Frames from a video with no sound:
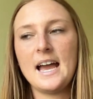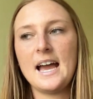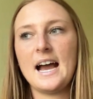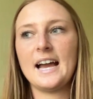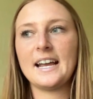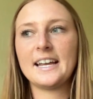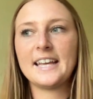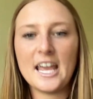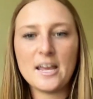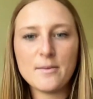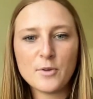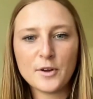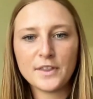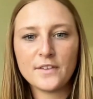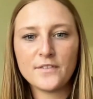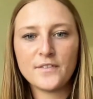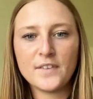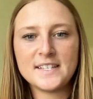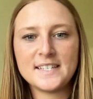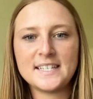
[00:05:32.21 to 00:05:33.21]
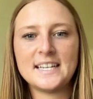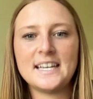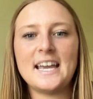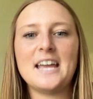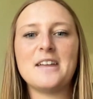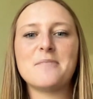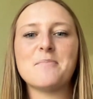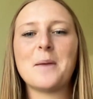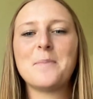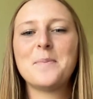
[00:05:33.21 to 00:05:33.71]
I came on the visit,
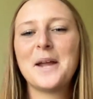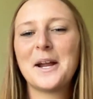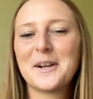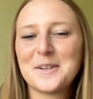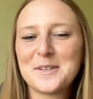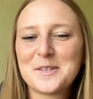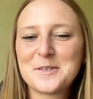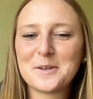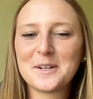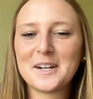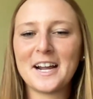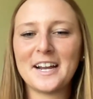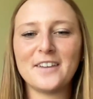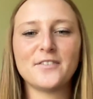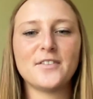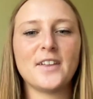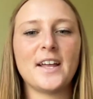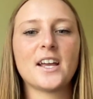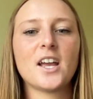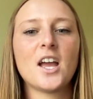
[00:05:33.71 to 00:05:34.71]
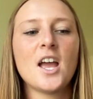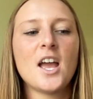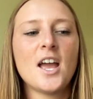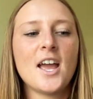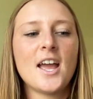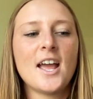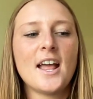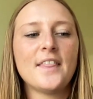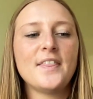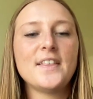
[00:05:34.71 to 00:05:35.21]
and my parents were kind of like,
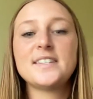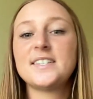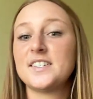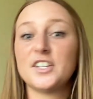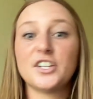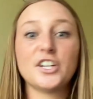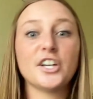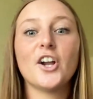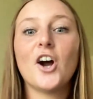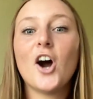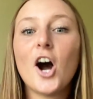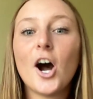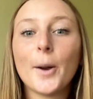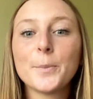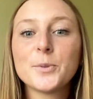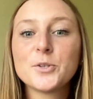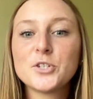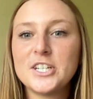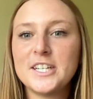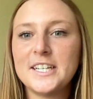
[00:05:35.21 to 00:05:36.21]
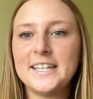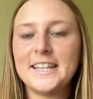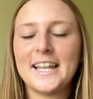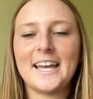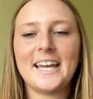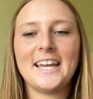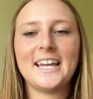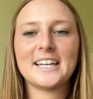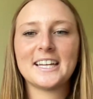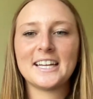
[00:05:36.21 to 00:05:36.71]
this is a good option.
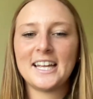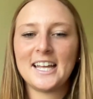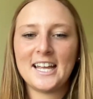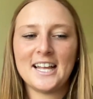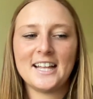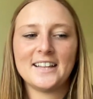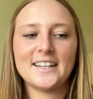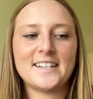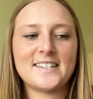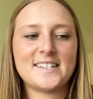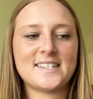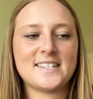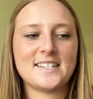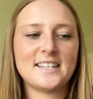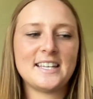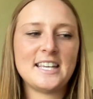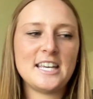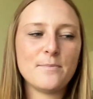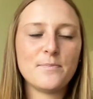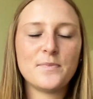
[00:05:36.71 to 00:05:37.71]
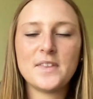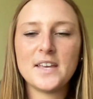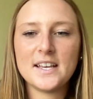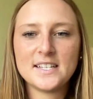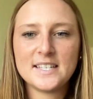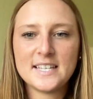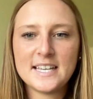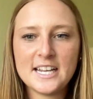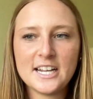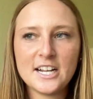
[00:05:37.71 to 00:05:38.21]
Like, let's keep
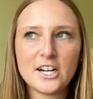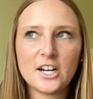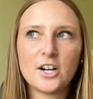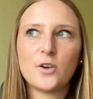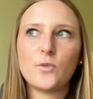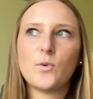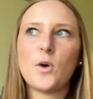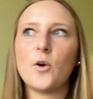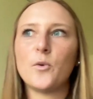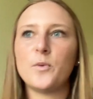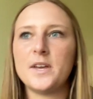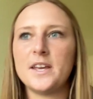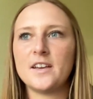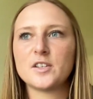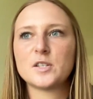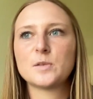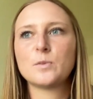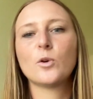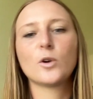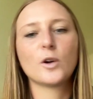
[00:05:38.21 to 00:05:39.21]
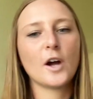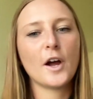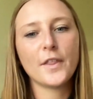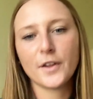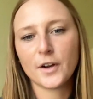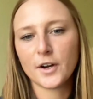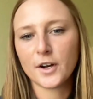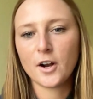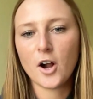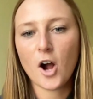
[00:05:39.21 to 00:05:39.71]
this here while we explore
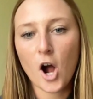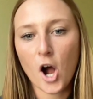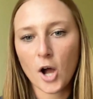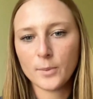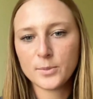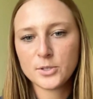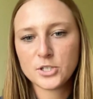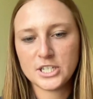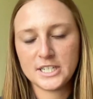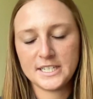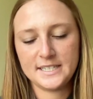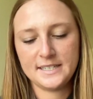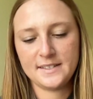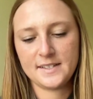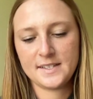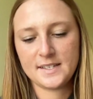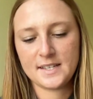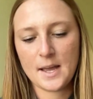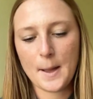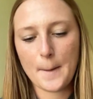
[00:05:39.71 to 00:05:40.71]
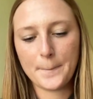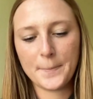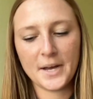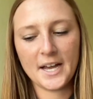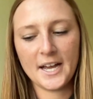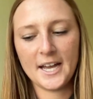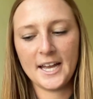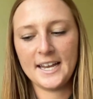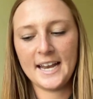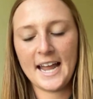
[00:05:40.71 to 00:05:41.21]
other options.
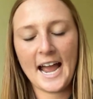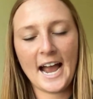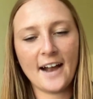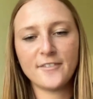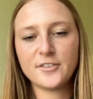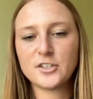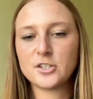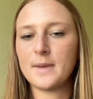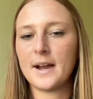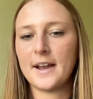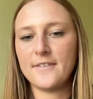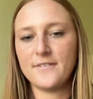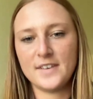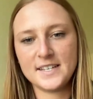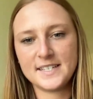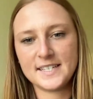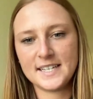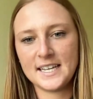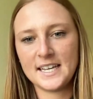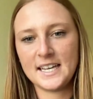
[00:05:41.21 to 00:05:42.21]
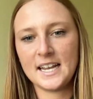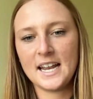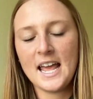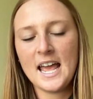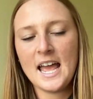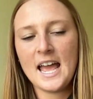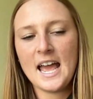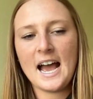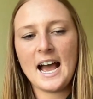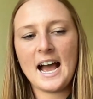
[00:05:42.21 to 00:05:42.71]
But after my visit,
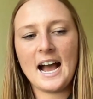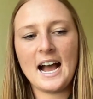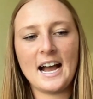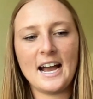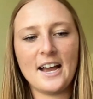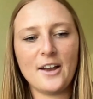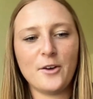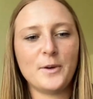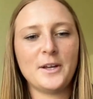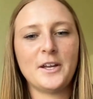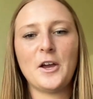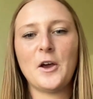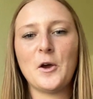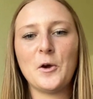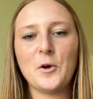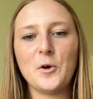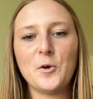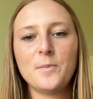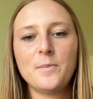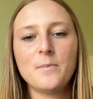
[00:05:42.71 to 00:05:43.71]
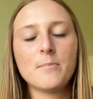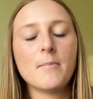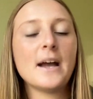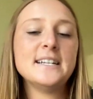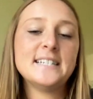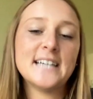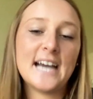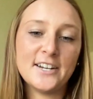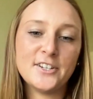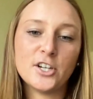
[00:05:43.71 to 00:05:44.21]
I went home. My
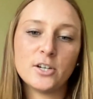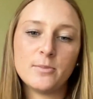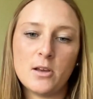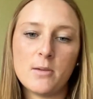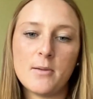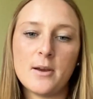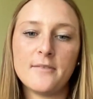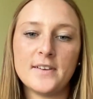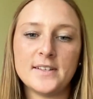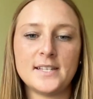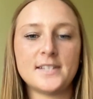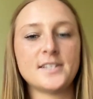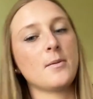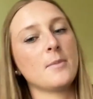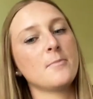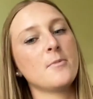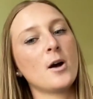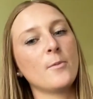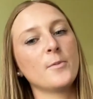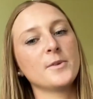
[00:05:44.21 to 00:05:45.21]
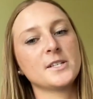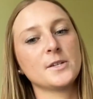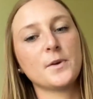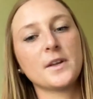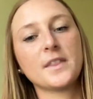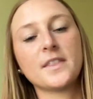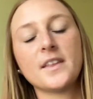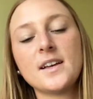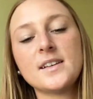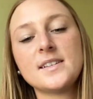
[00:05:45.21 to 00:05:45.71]
dad took me on my visit, so my mom wasn't
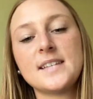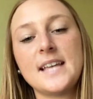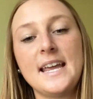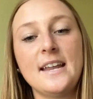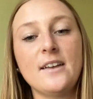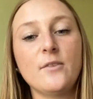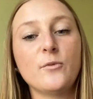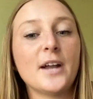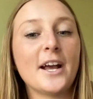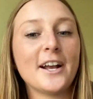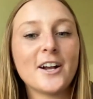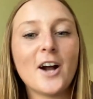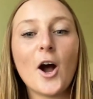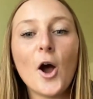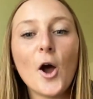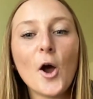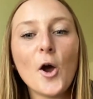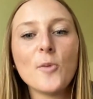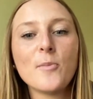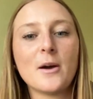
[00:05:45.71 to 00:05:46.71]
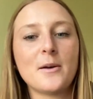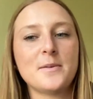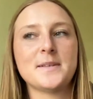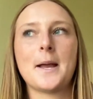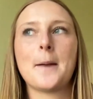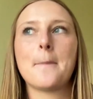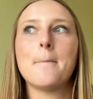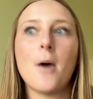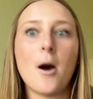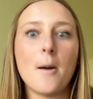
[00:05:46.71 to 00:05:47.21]
with us. And when I got home, I was
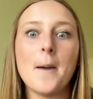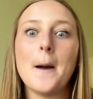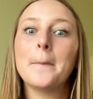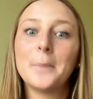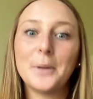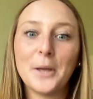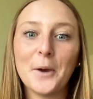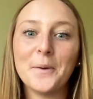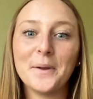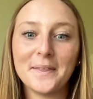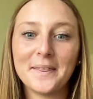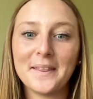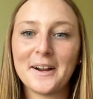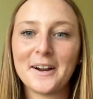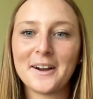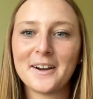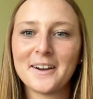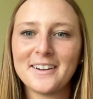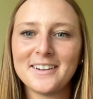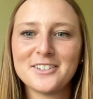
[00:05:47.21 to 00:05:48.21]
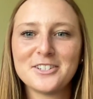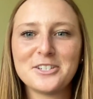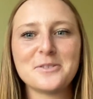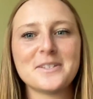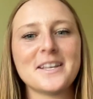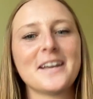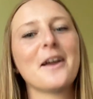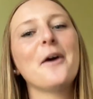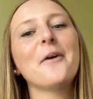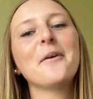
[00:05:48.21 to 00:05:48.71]
like, Mom, I'm going there. She was
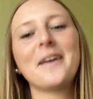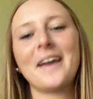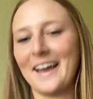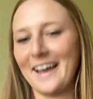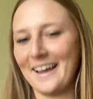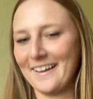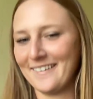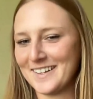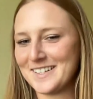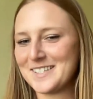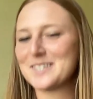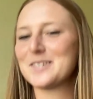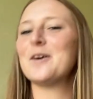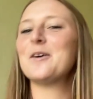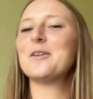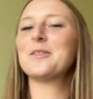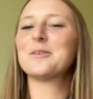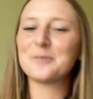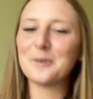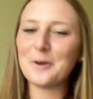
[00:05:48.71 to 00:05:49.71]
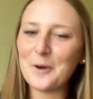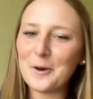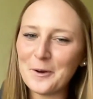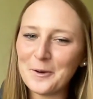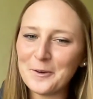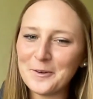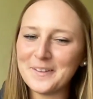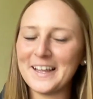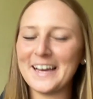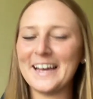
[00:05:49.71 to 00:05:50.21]
like, okay, let's slow the
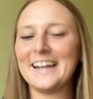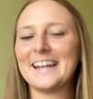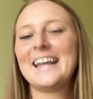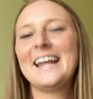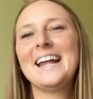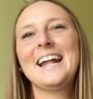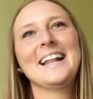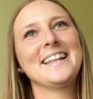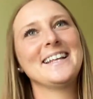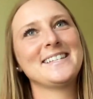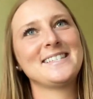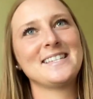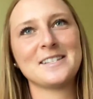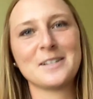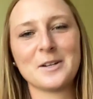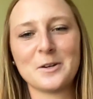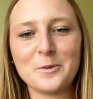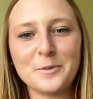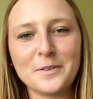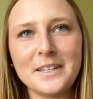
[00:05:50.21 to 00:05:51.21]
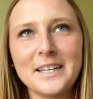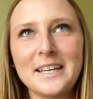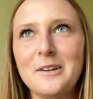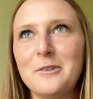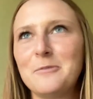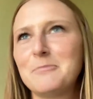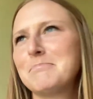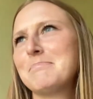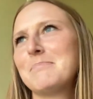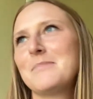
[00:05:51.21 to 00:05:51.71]
roll. Like, this is
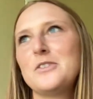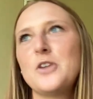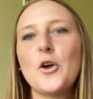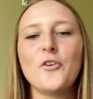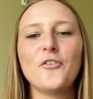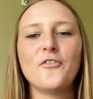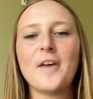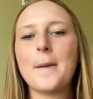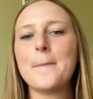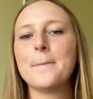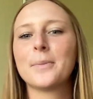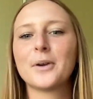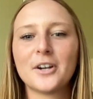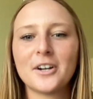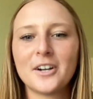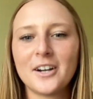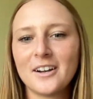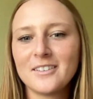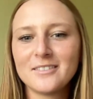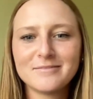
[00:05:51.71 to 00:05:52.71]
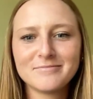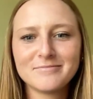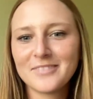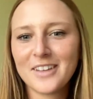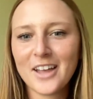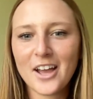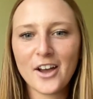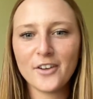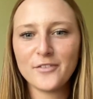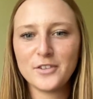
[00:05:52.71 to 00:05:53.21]
only November
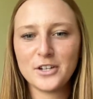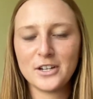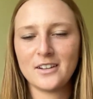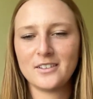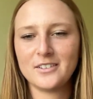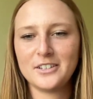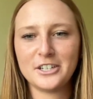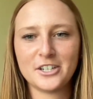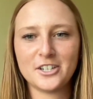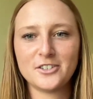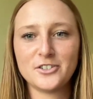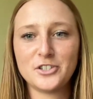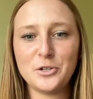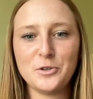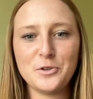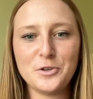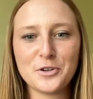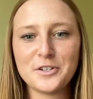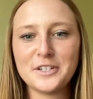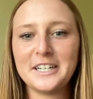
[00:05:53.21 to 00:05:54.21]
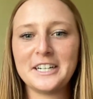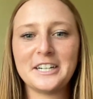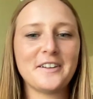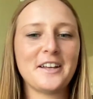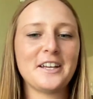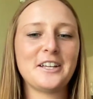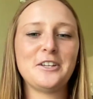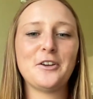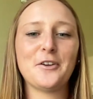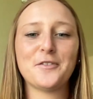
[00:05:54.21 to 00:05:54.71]
of your junior year.
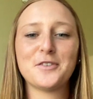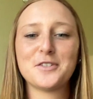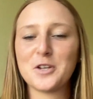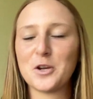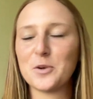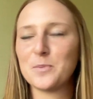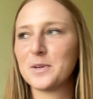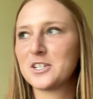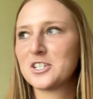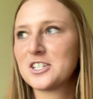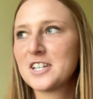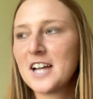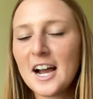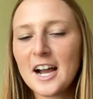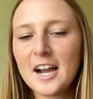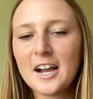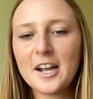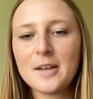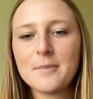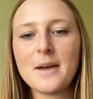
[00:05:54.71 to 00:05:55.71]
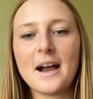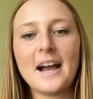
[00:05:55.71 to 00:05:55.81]
Like, you have so much time.